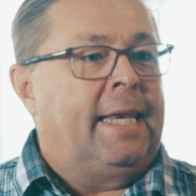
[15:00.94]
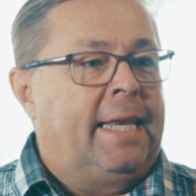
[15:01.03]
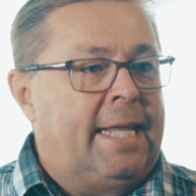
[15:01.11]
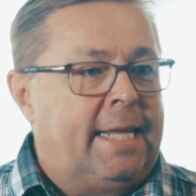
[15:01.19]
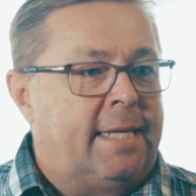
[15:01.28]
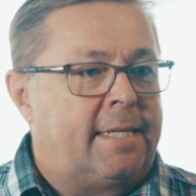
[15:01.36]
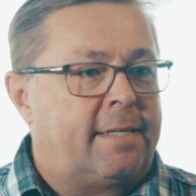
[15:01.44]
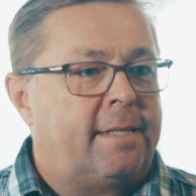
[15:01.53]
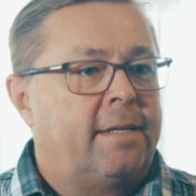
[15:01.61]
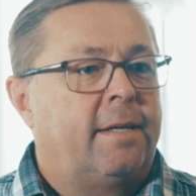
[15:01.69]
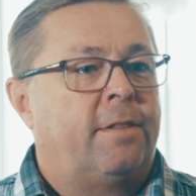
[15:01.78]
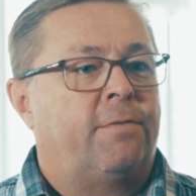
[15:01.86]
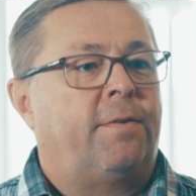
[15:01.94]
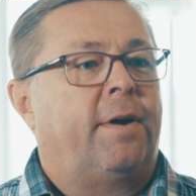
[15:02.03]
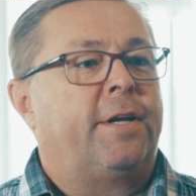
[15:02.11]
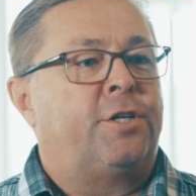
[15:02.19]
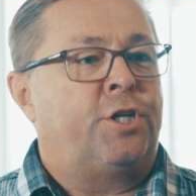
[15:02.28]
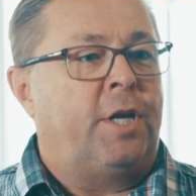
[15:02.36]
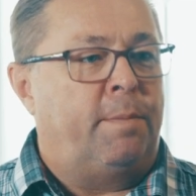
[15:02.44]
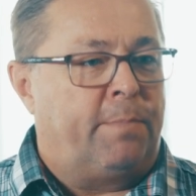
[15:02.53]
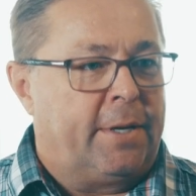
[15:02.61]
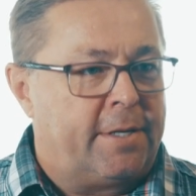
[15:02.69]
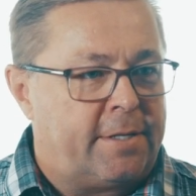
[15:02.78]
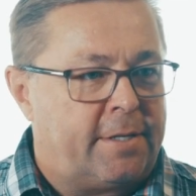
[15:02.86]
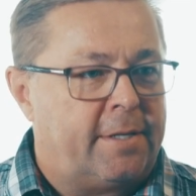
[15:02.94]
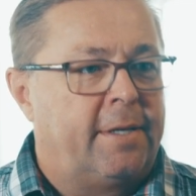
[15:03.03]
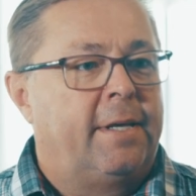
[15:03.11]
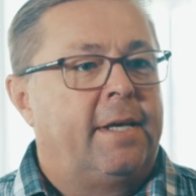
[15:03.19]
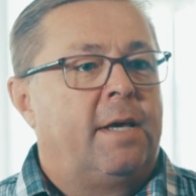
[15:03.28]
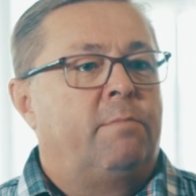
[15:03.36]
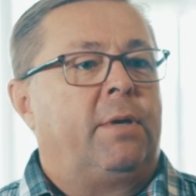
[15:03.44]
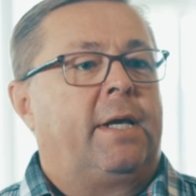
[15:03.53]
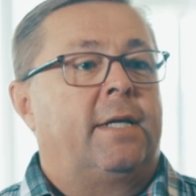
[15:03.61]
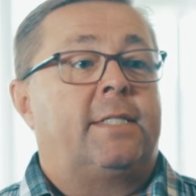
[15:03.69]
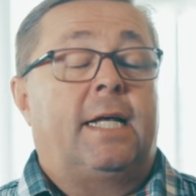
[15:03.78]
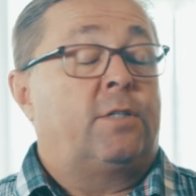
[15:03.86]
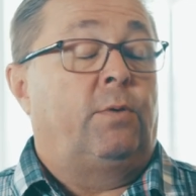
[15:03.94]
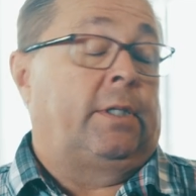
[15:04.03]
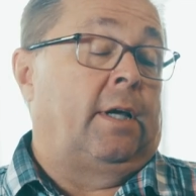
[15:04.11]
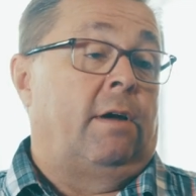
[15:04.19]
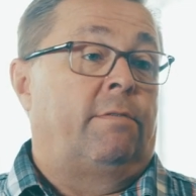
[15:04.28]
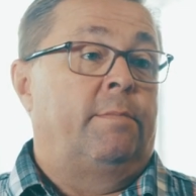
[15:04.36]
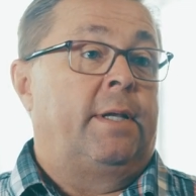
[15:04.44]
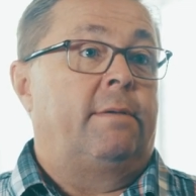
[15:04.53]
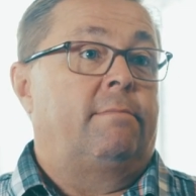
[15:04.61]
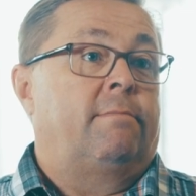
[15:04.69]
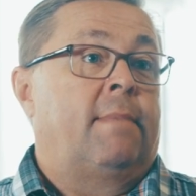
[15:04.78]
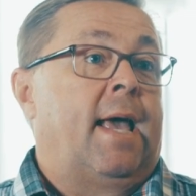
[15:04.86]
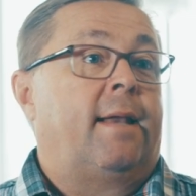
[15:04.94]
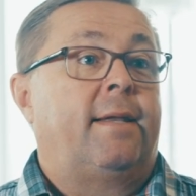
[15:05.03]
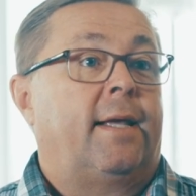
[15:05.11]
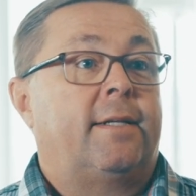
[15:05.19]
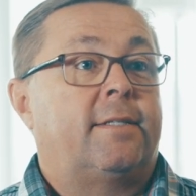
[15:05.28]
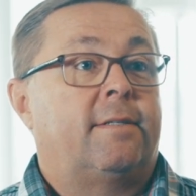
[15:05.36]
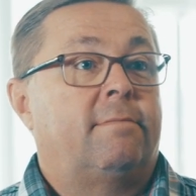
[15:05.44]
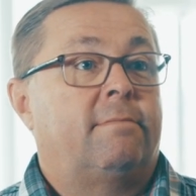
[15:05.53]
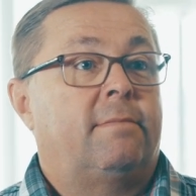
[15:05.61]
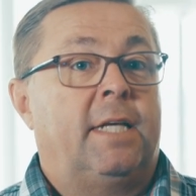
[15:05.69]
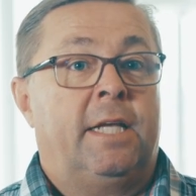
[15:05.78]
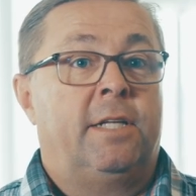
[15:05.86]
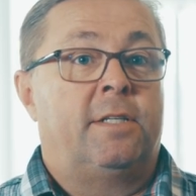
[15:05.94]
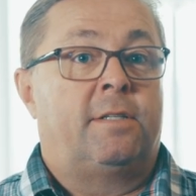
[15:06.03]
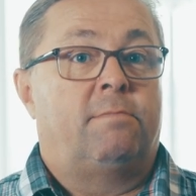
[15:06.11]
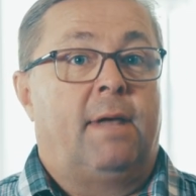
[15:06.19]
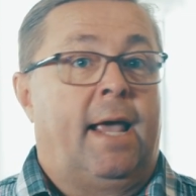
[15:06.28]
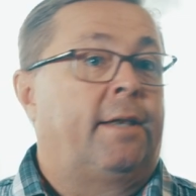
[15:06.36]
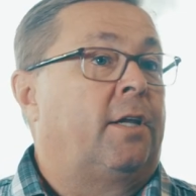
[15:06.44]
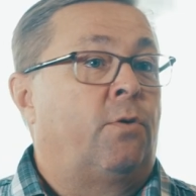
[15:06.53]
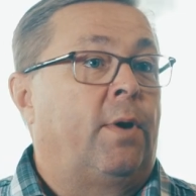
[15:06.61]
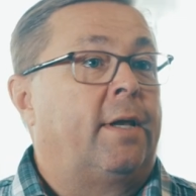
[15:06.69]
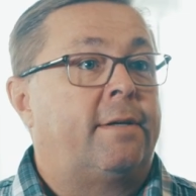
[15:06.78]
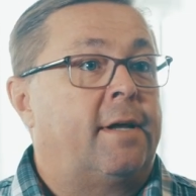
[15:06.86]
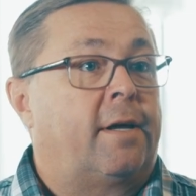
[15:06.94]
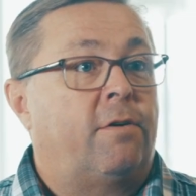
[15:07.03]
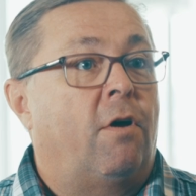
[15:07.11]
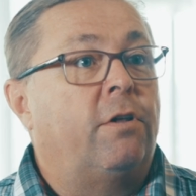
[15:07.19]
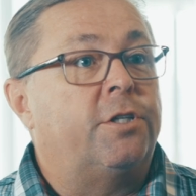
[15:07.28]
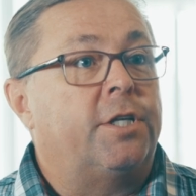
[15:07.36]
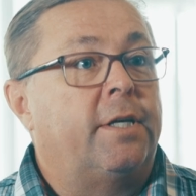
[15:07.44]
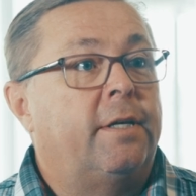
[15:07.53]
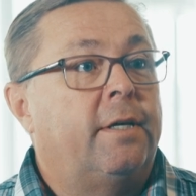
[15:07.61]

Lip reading: least, the very cheapest, because that's what the government mandates, is antiquated technology.